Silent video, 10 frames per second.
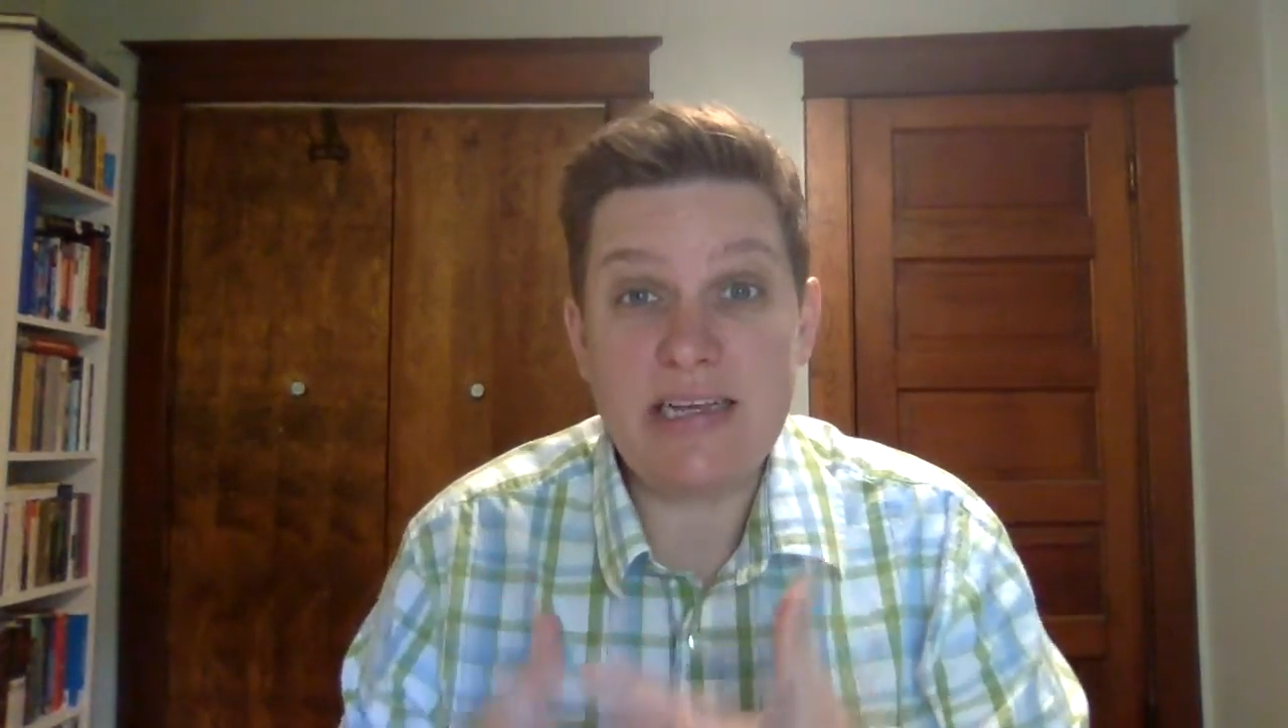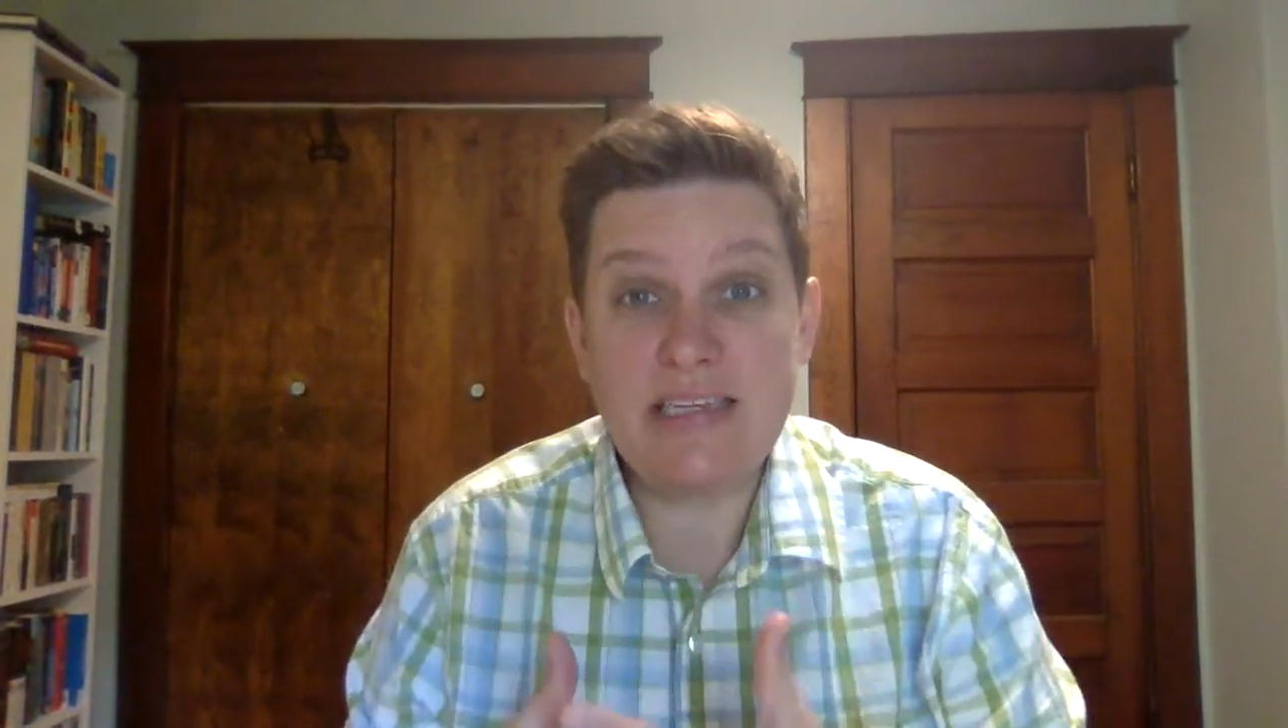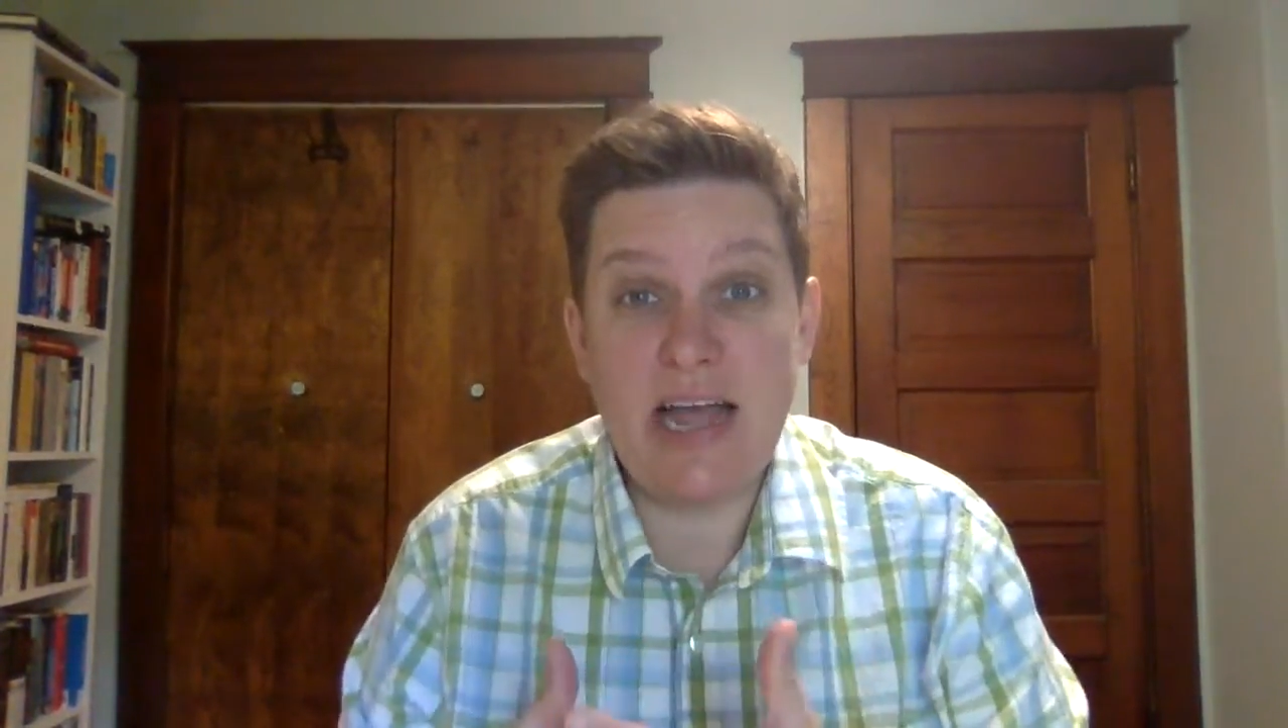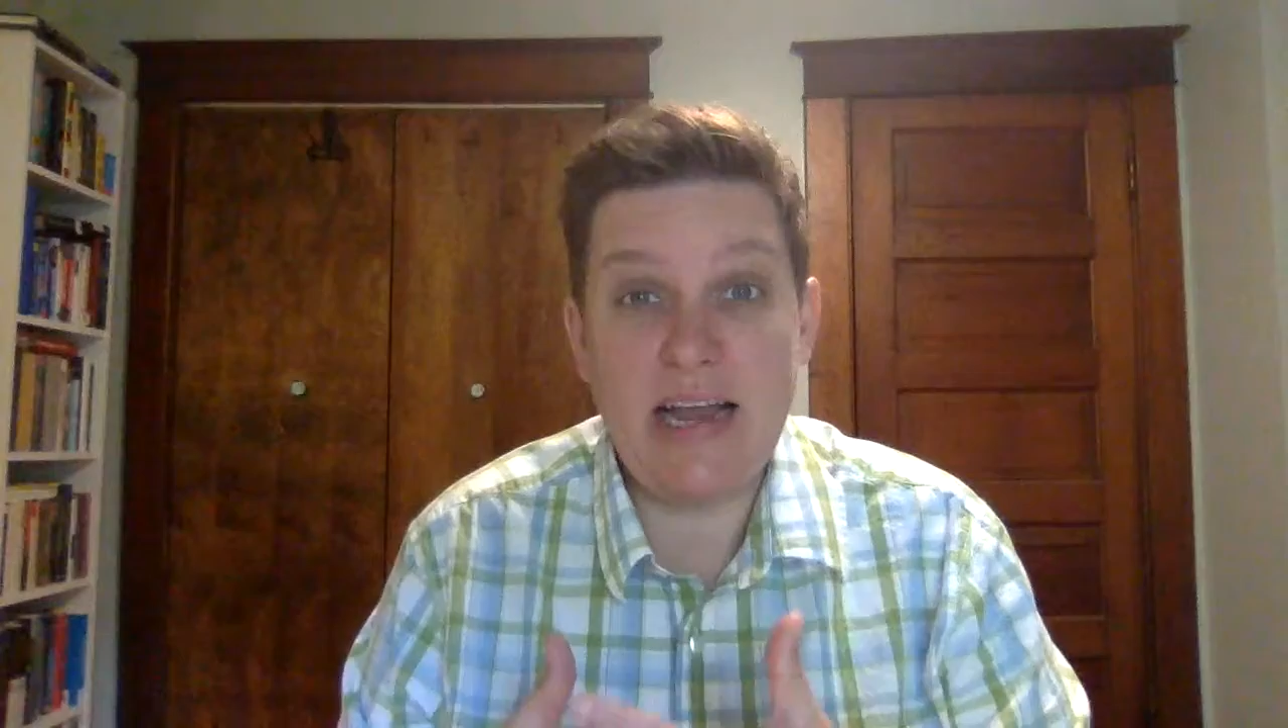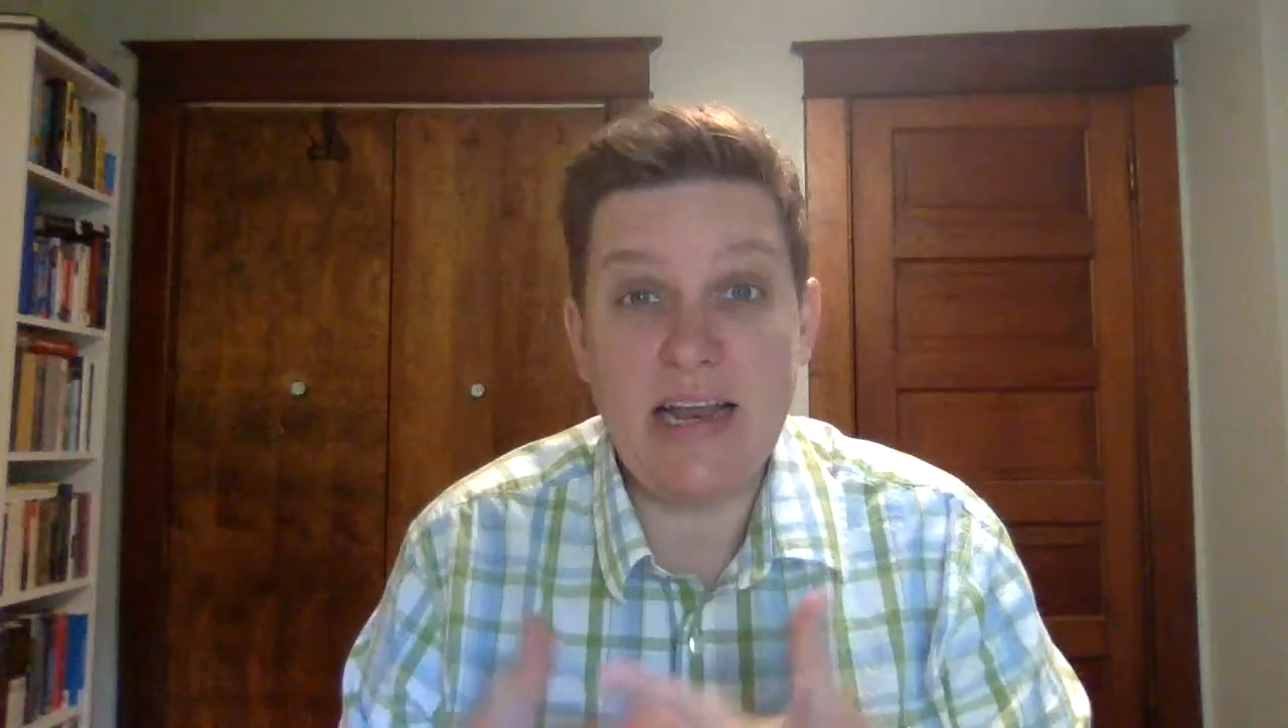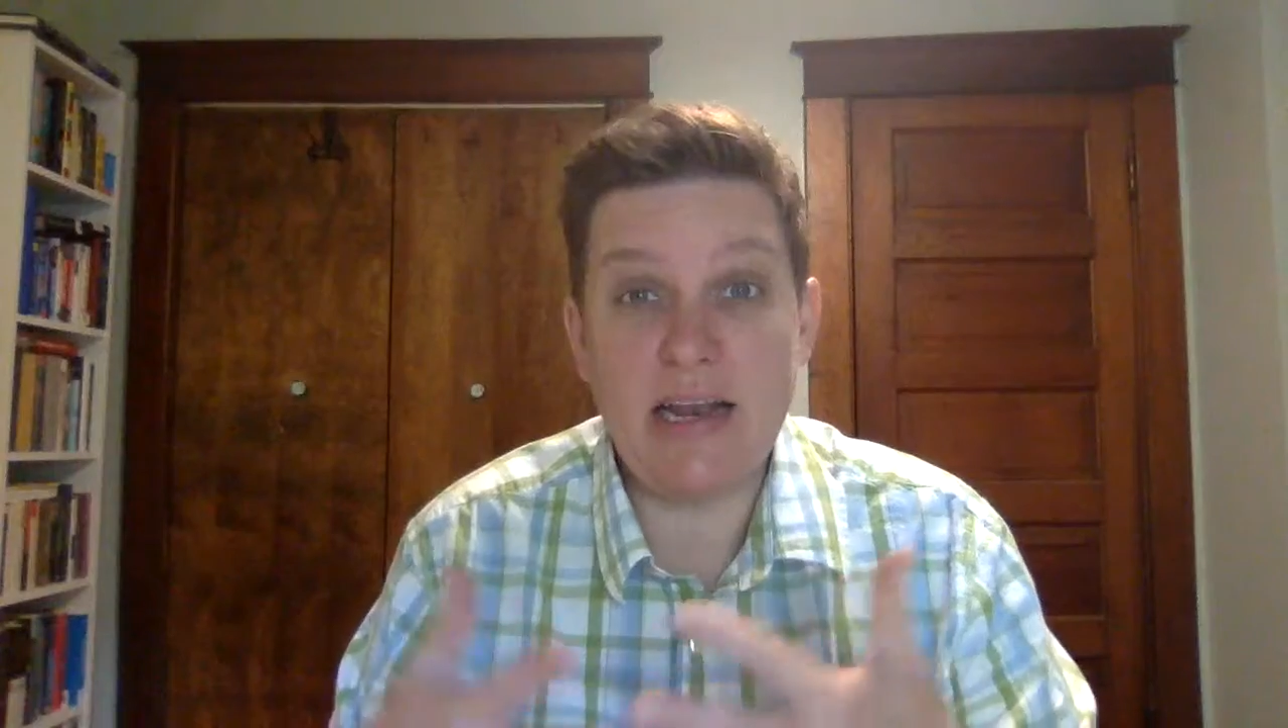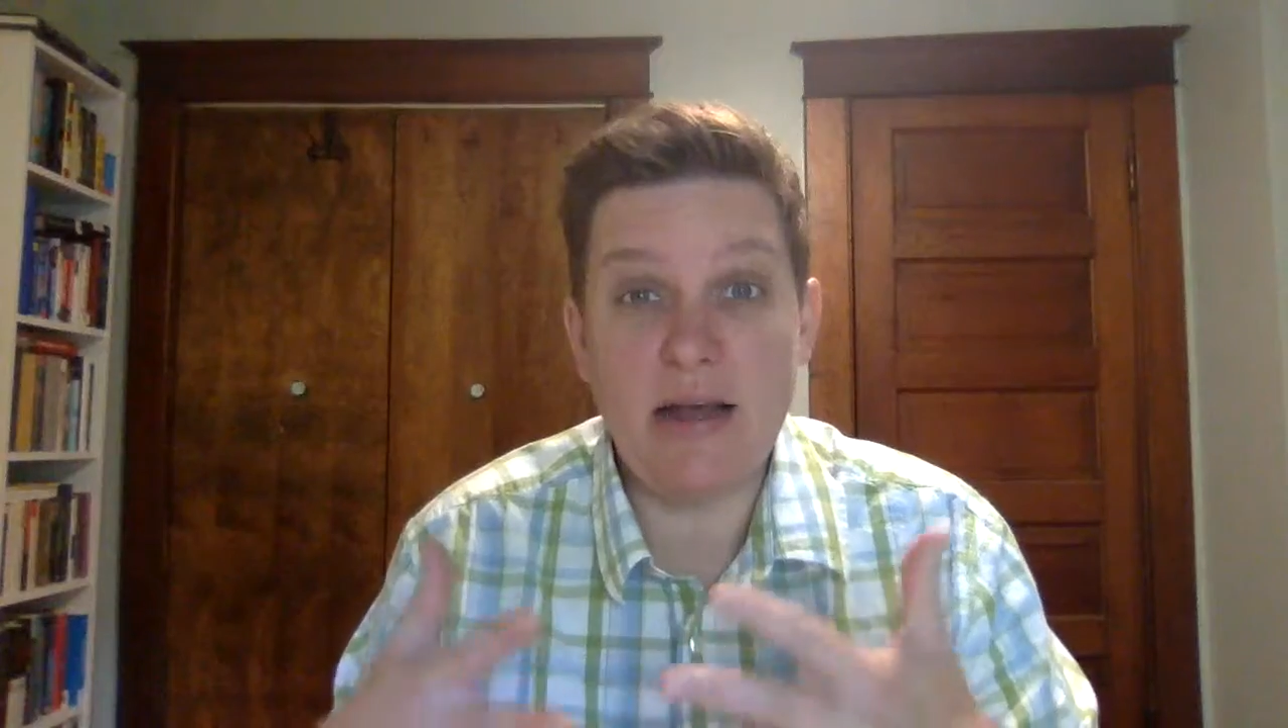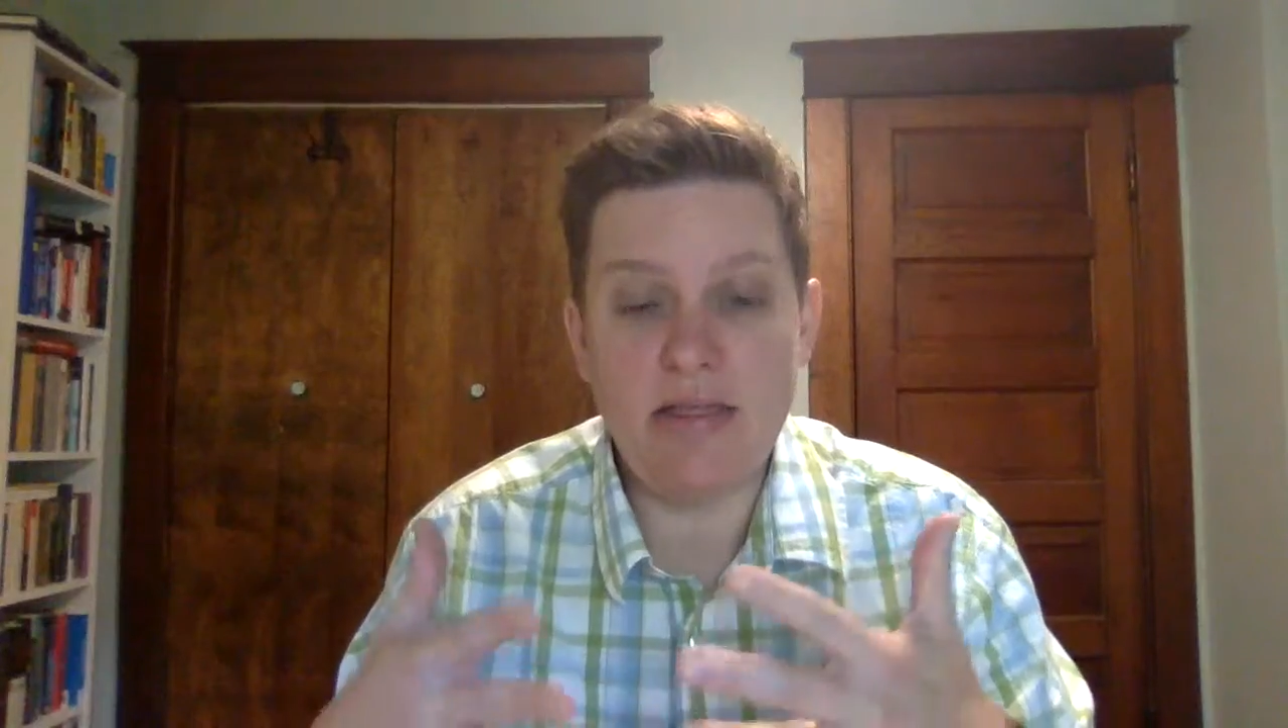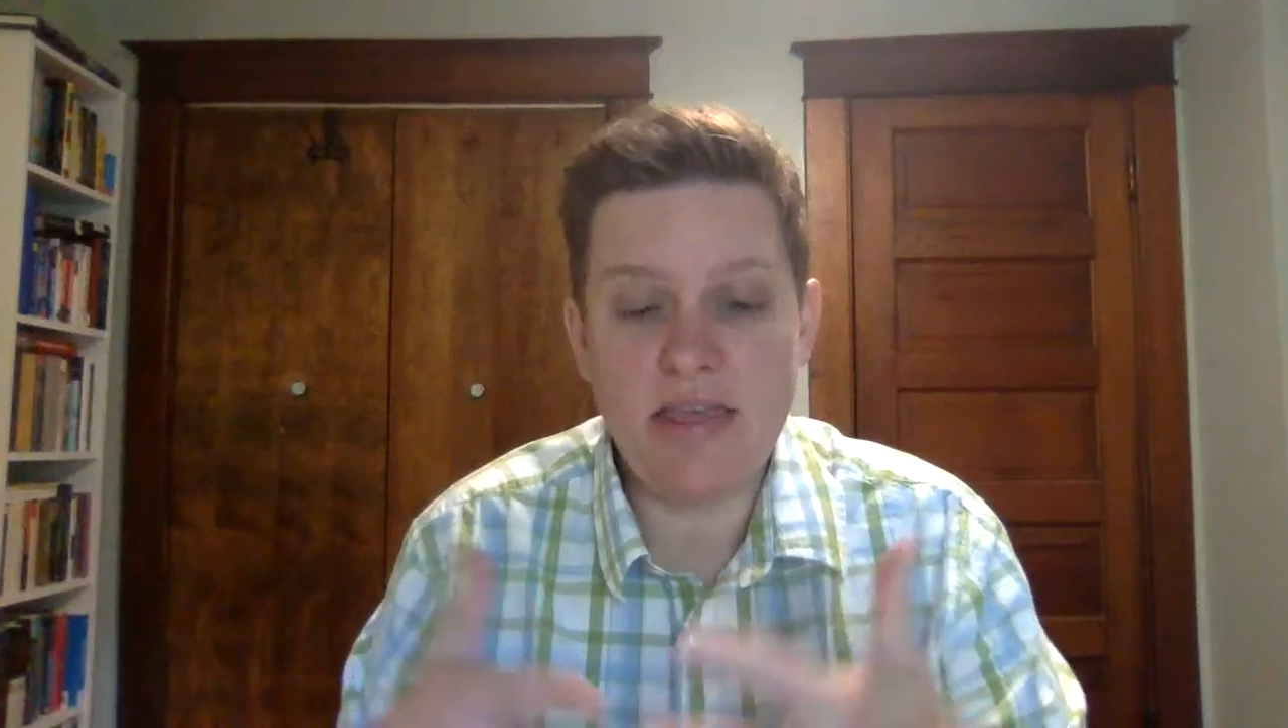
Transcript: excited